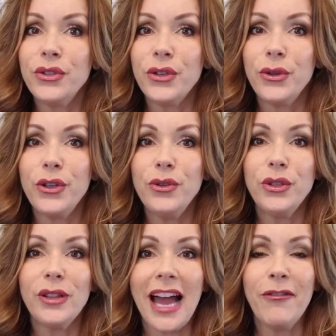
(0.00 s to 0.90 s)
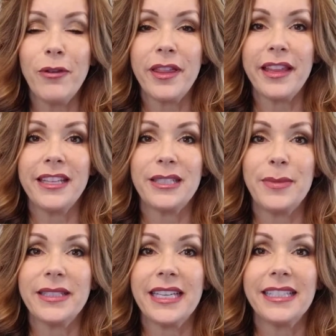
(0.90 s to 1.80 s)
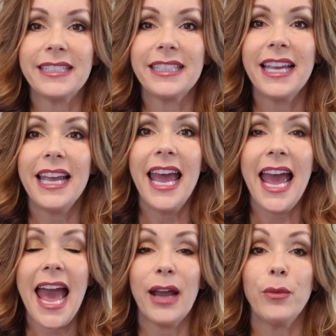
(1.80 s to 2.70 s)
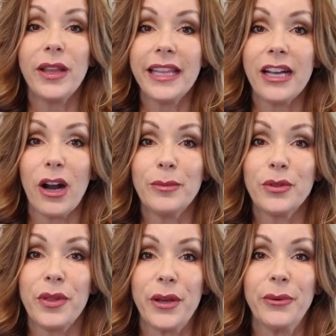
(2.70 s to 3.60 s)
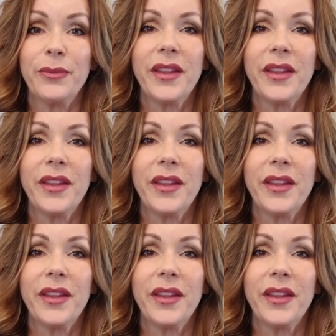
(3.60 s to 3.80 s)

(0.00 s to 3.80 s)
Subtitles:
who you do life with in this business, and we link arms with you.